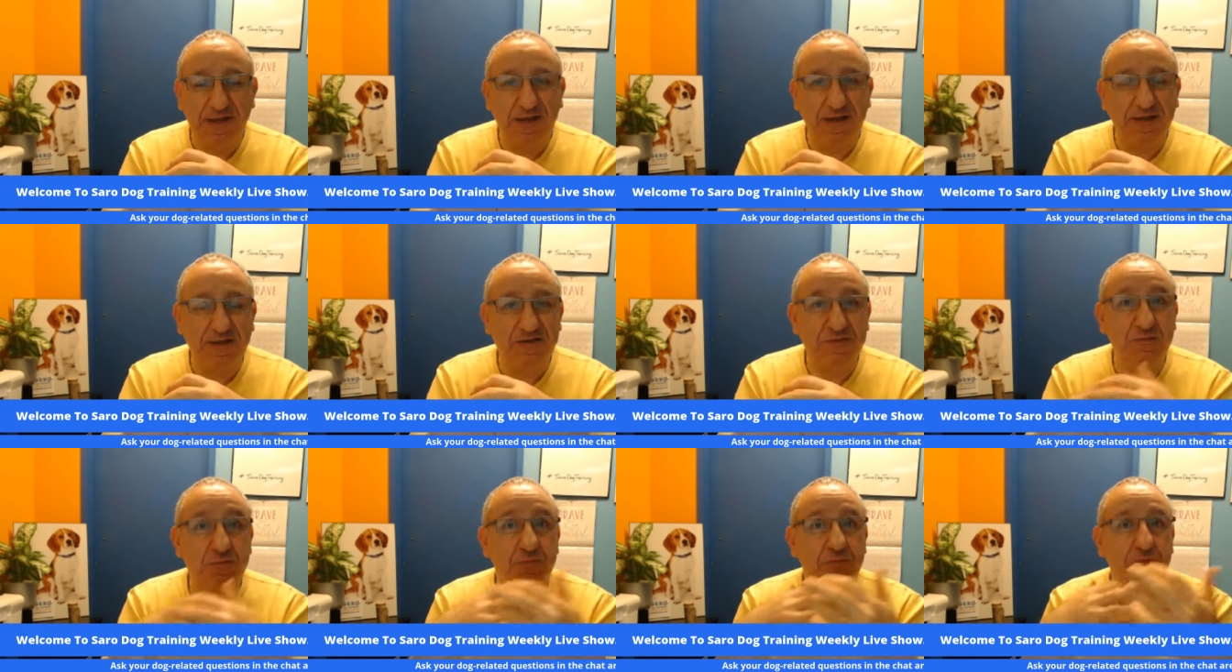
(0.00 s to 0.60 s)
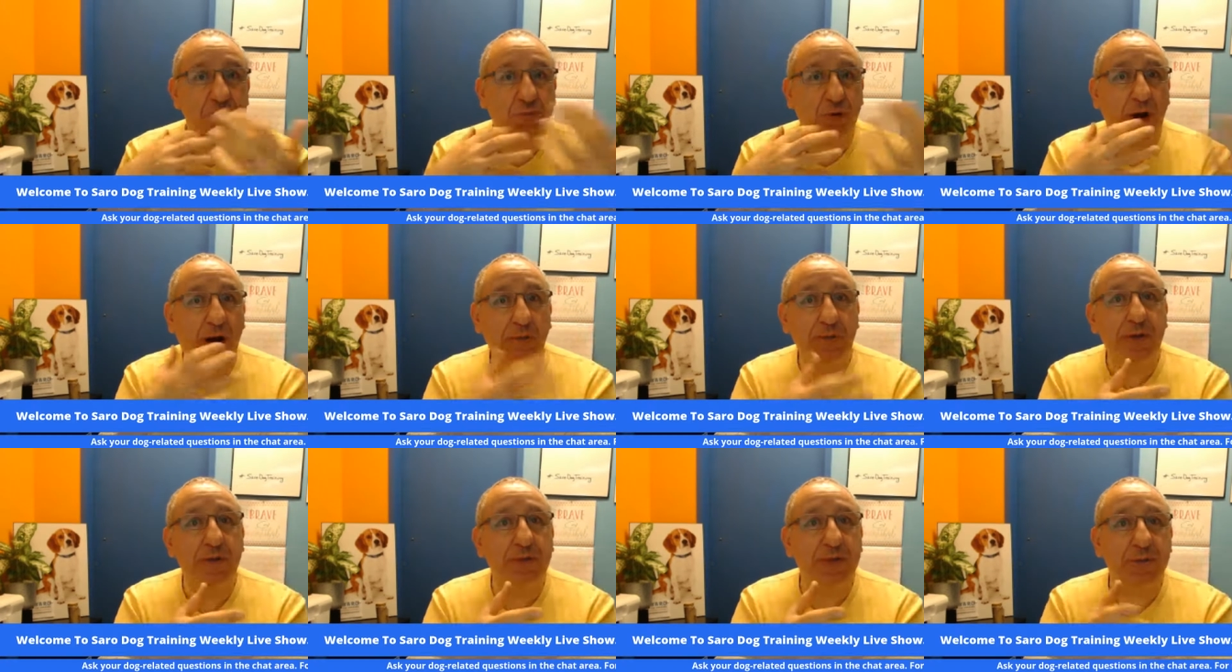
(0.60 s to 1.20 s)
is
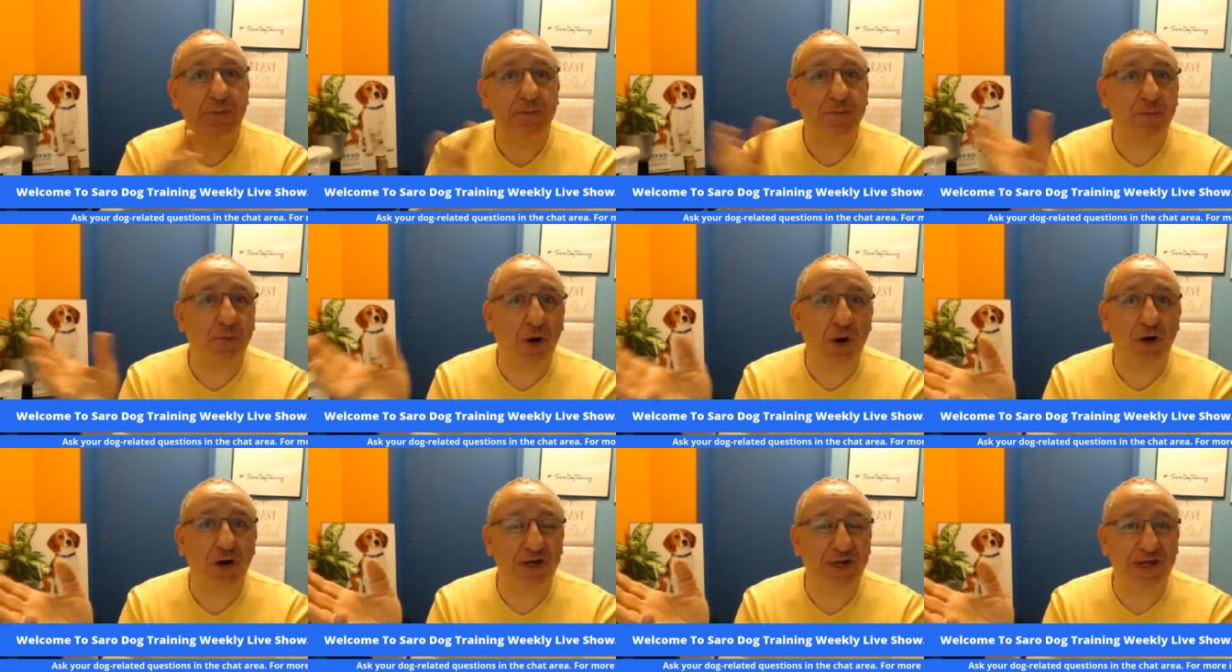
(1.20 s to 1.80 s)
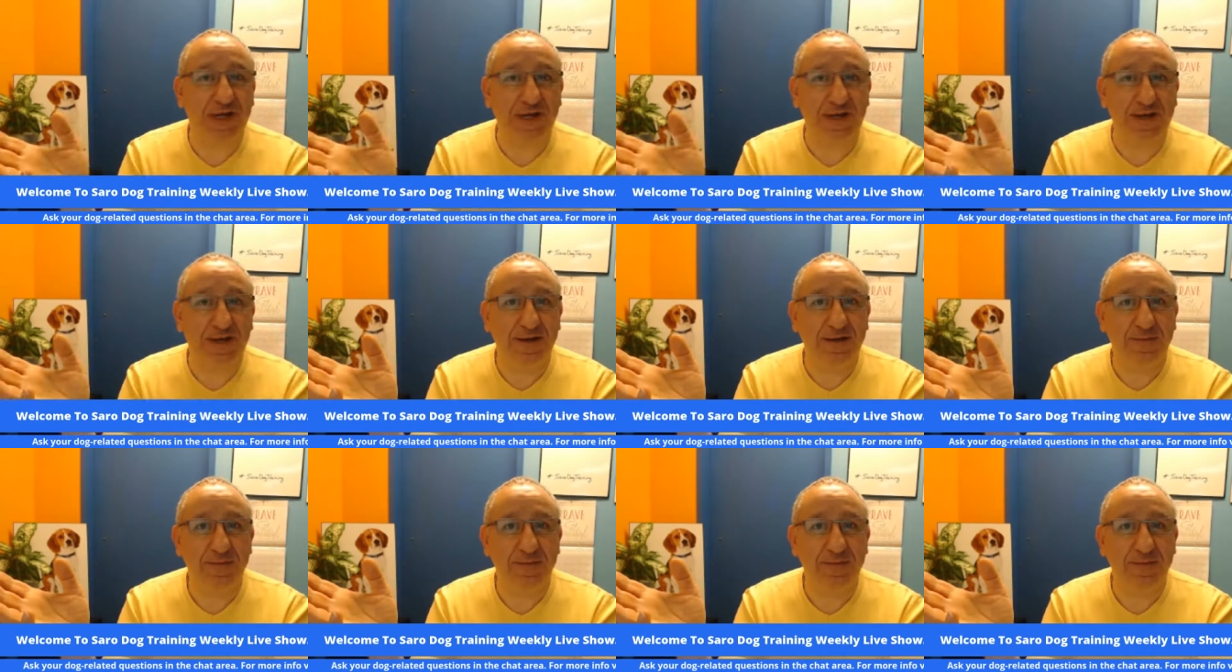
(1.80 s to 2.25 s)
probably barking.